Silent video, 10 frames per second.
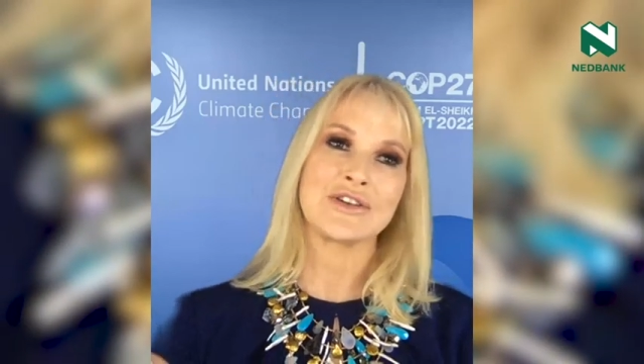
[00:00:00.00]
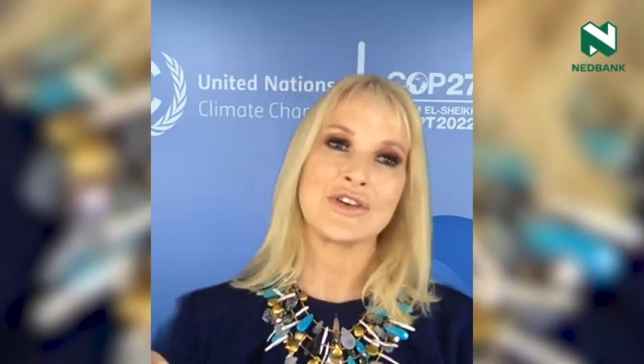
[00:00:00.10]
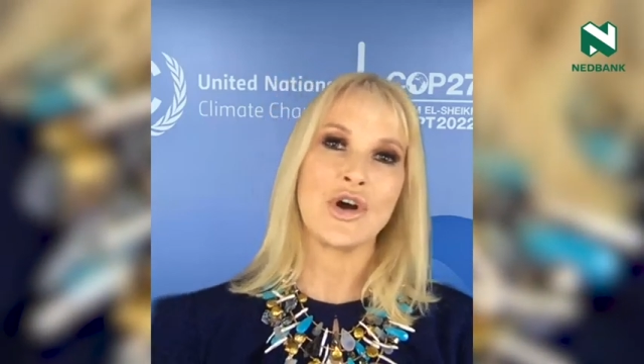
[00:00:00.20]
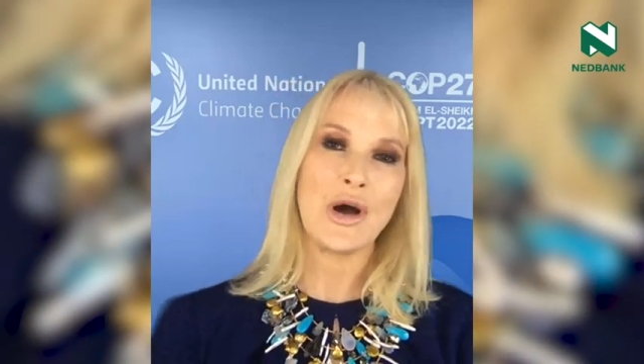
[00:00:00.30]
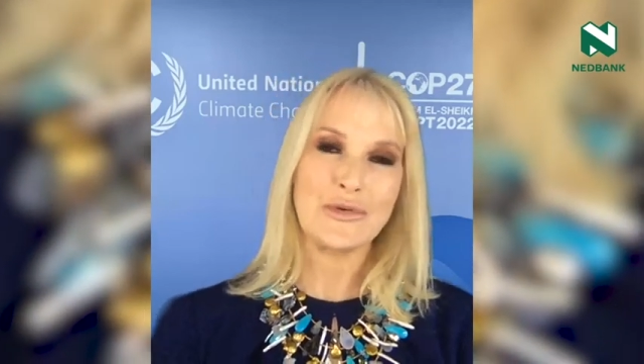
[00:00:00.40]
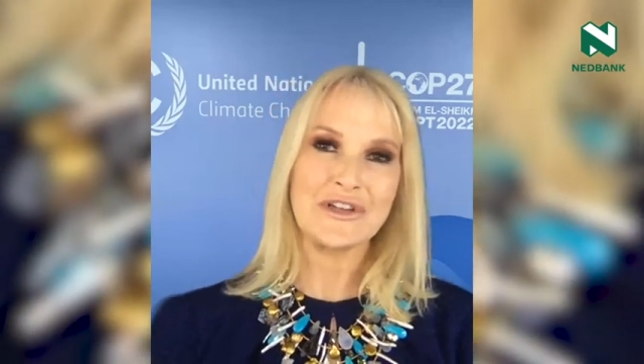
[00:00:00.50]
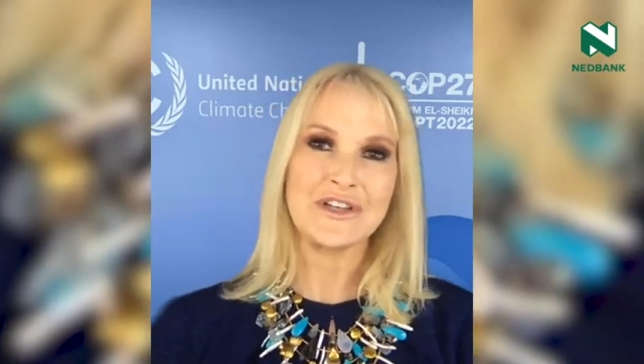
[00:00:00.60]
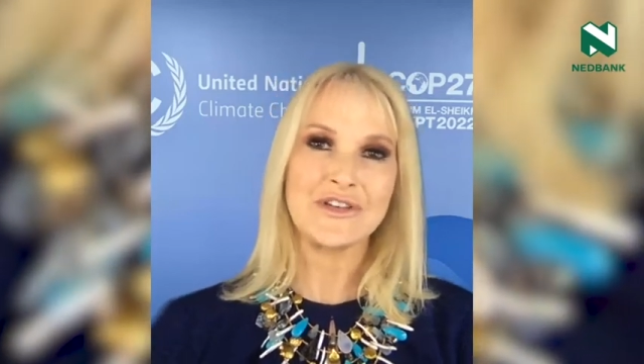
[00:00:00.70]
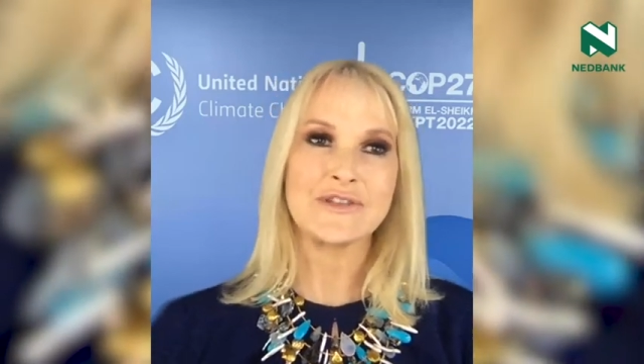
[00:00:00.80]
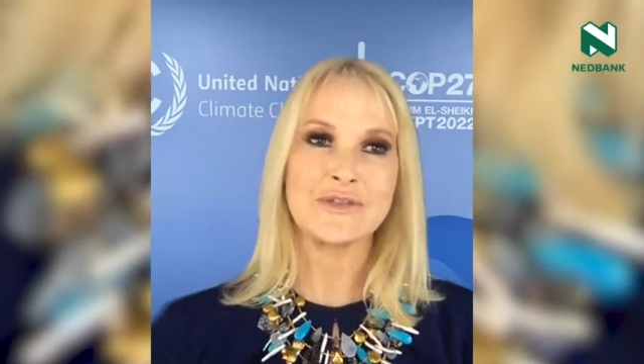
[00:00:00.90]

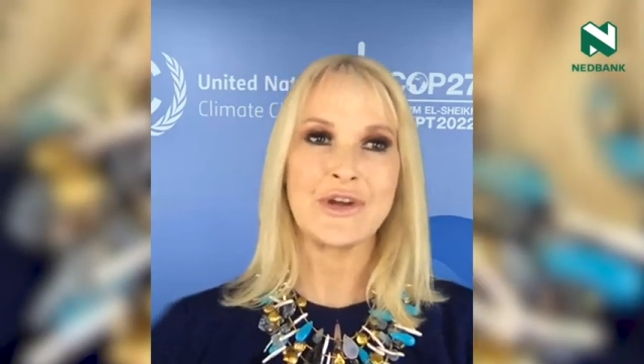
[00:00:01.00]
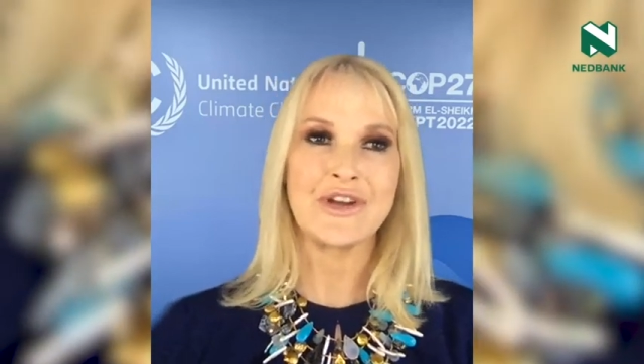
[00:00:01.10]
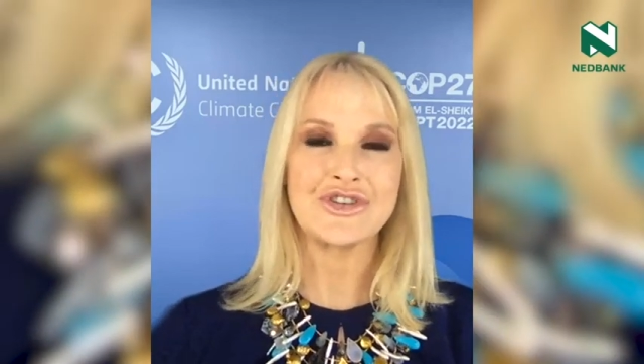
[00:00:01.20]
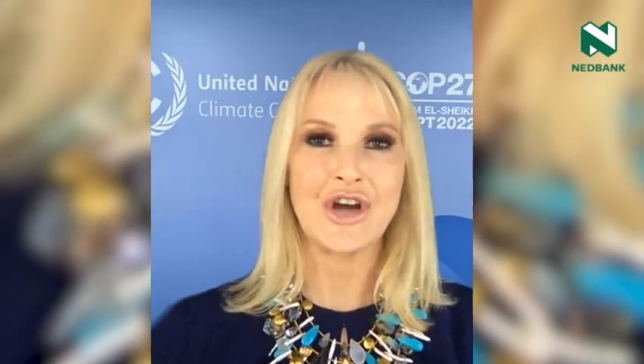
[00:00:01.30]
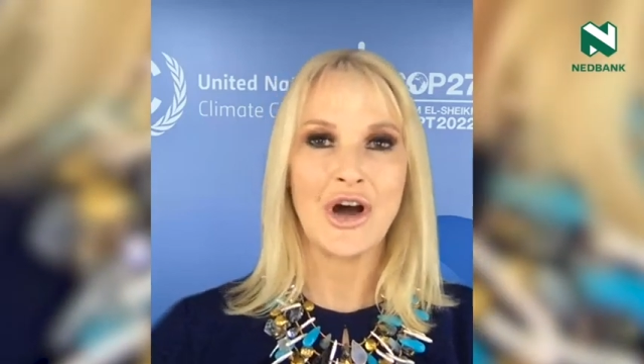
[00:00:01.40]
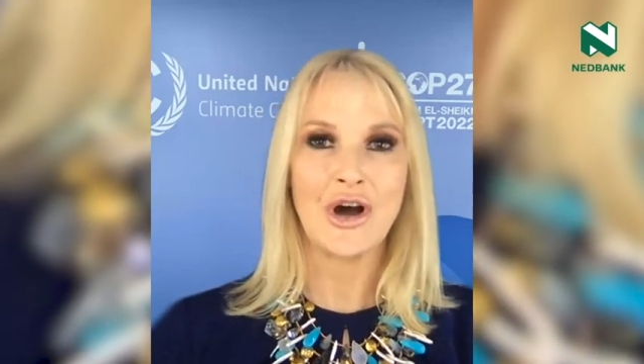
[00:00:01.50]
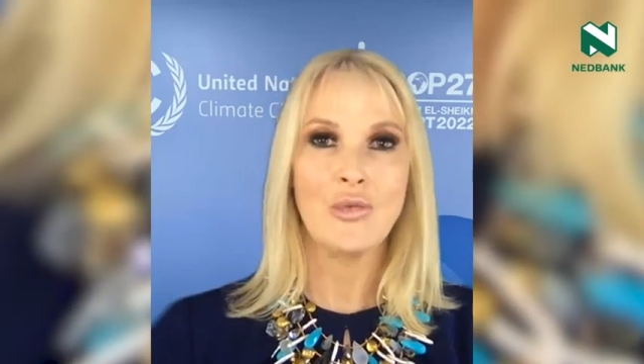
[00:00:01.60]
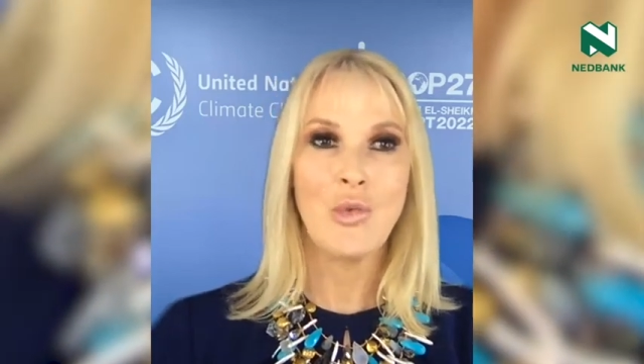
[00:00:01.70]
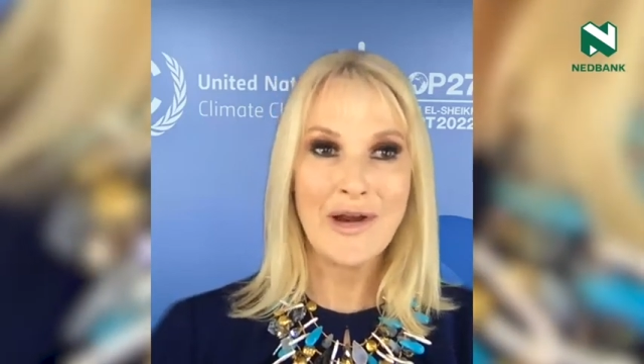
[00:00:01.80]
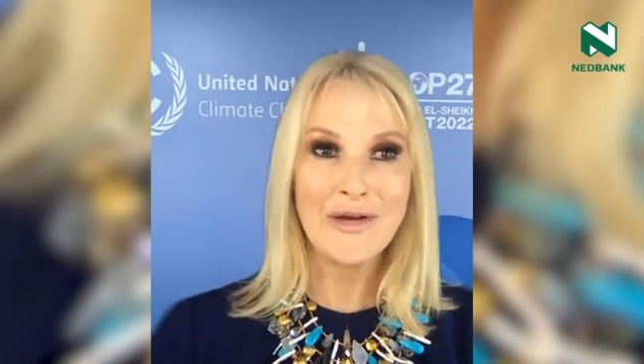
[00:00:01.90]
cooperatives, which are
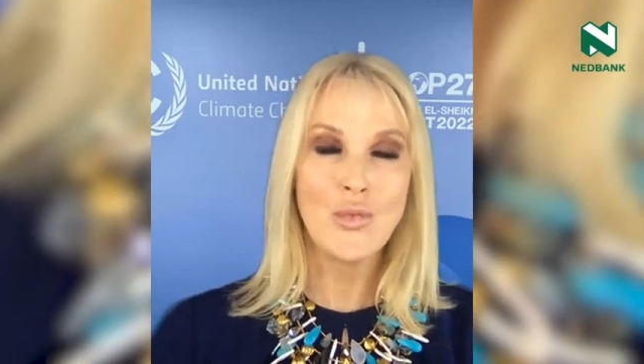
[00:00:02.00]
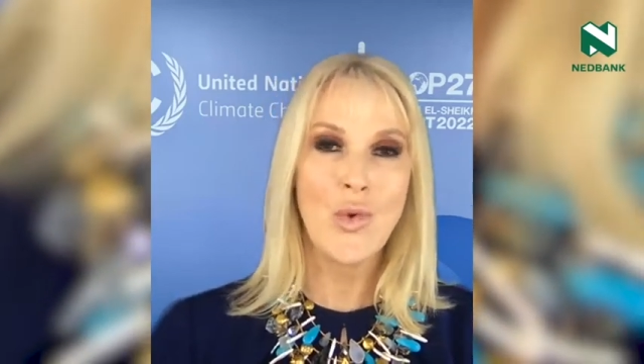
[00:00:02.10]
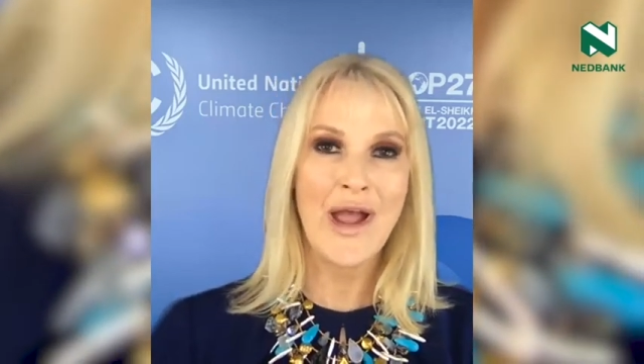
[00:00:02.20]
one